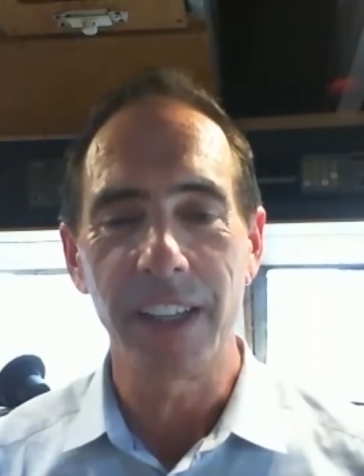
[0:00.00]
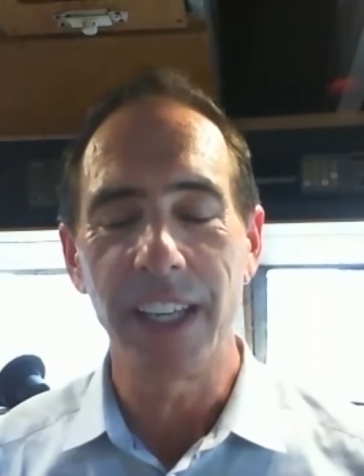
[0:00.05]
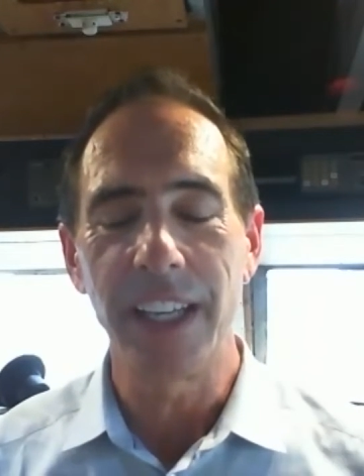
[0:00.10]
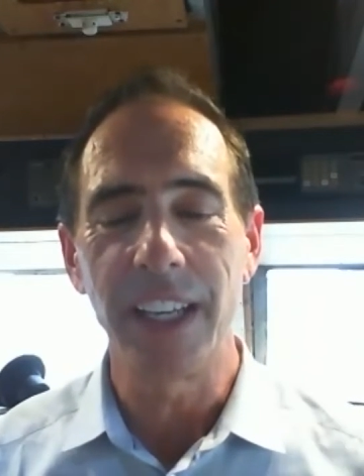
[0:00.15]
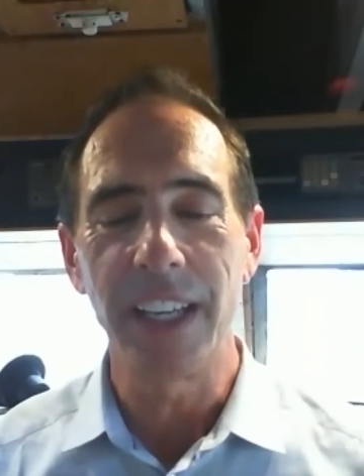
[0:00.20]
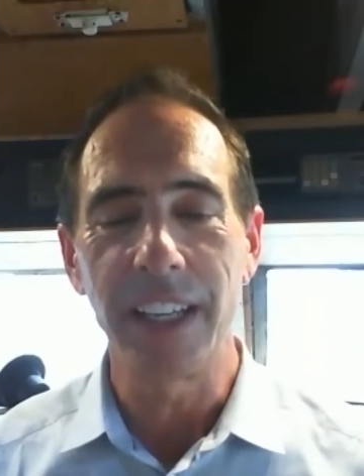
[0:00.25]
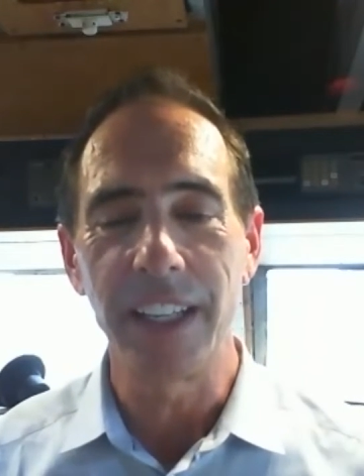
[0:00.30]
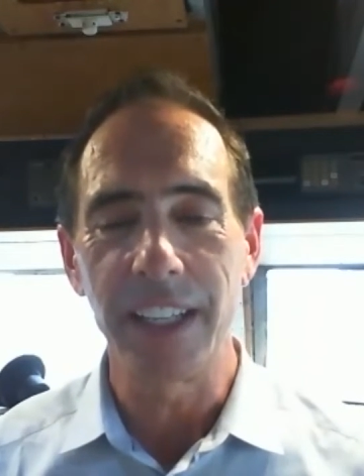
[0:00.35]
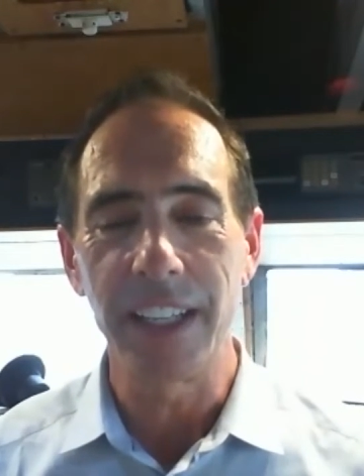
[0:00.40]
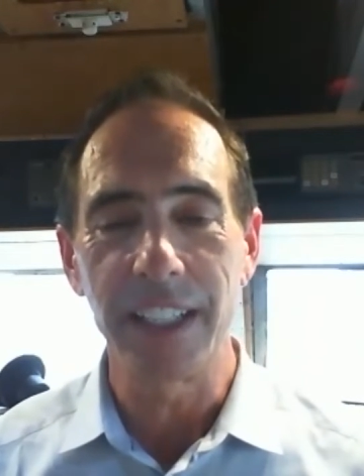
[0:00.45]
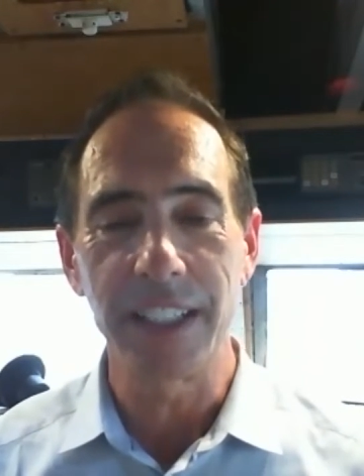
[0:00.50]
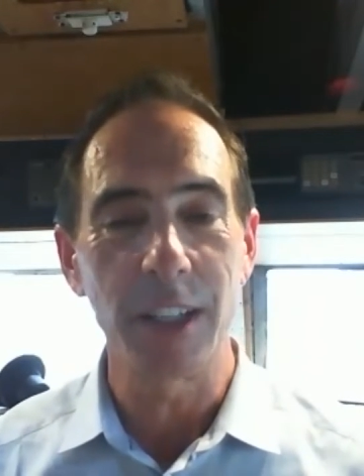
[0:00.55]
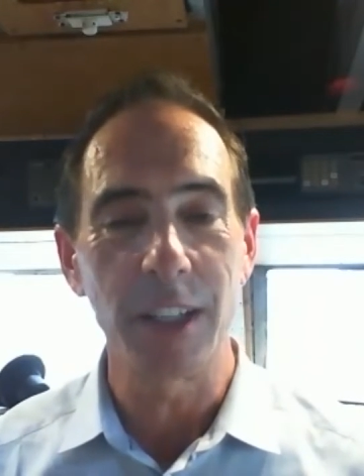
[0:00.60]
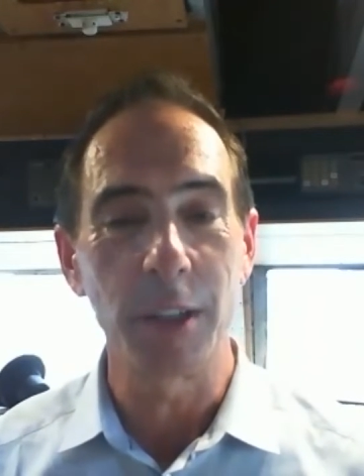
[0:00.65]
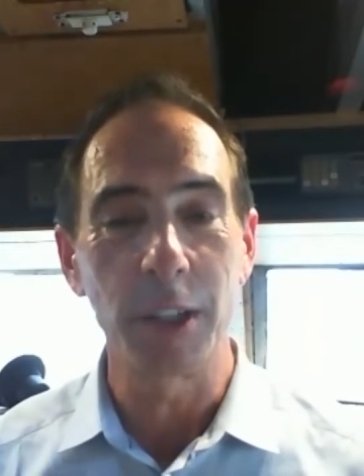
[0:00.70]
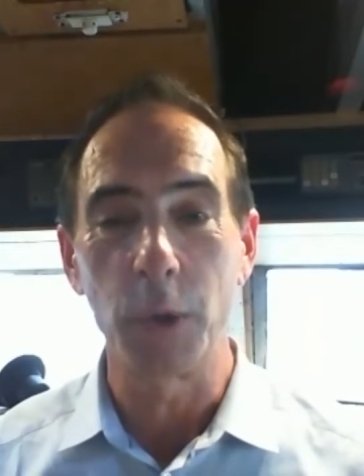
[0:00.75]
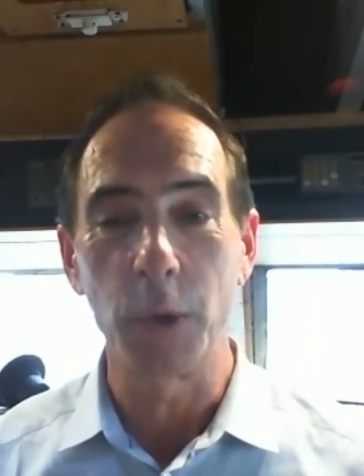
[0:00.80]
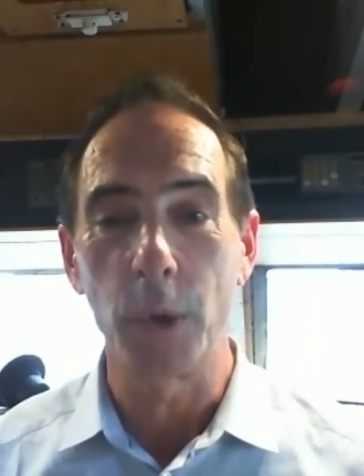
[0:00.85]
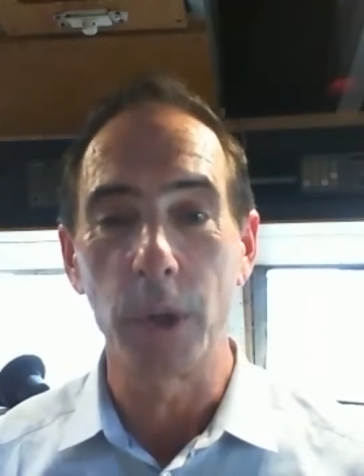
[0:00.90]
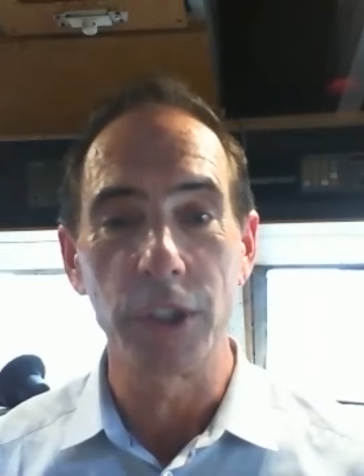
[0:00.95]
and it's
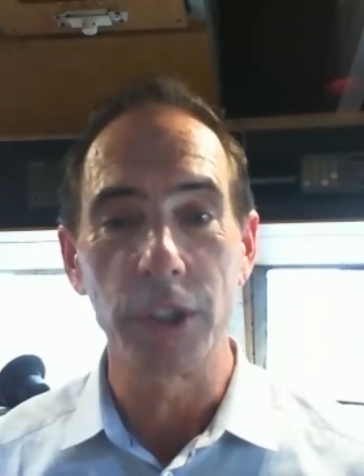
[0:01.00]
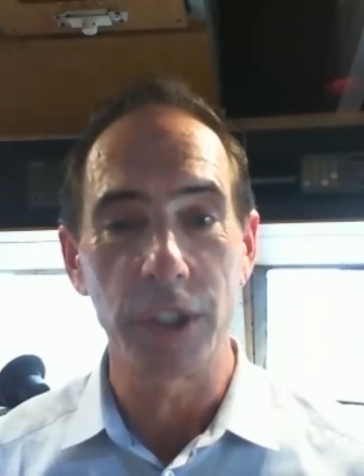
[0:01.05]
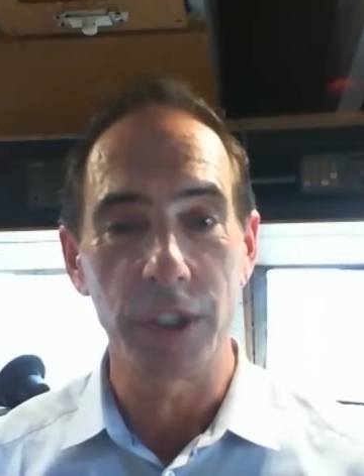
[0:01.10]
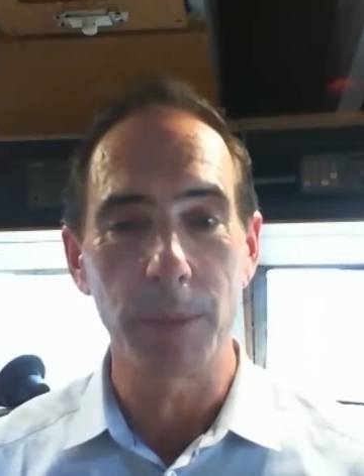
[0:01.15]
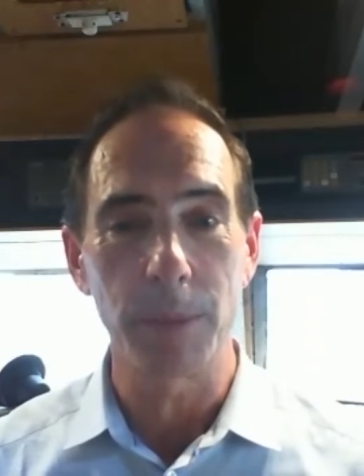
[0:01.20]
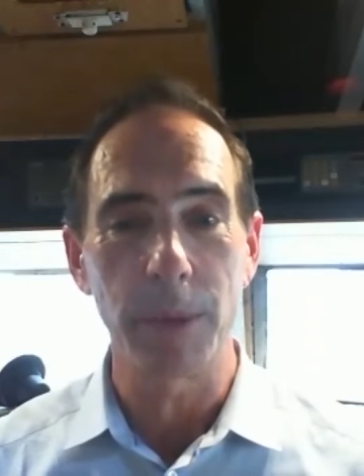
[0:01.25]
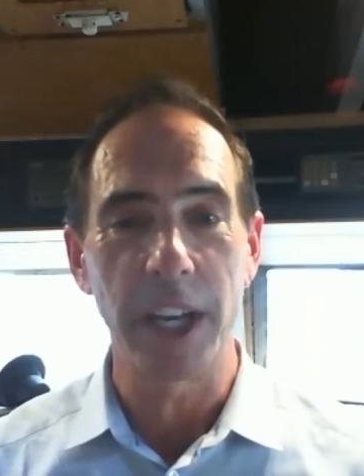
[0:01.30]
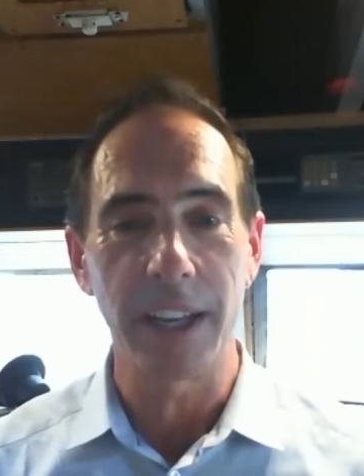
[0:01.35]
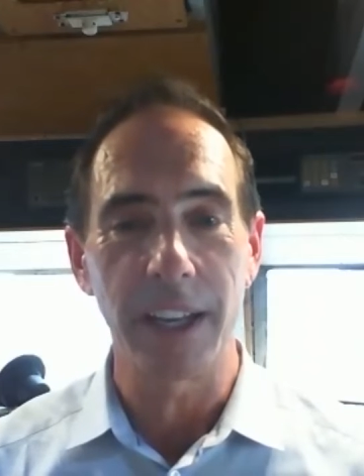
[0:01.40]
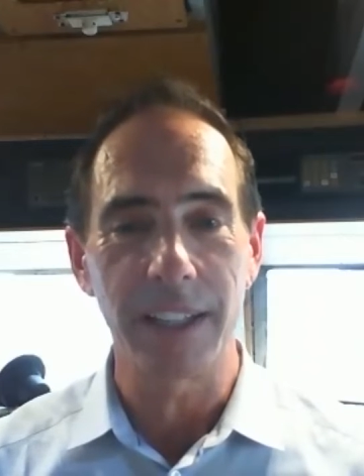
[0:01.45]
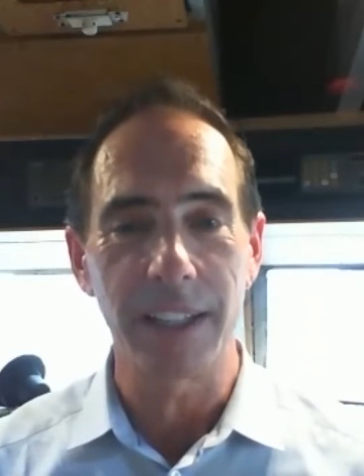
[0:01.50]
a gorgeous spot.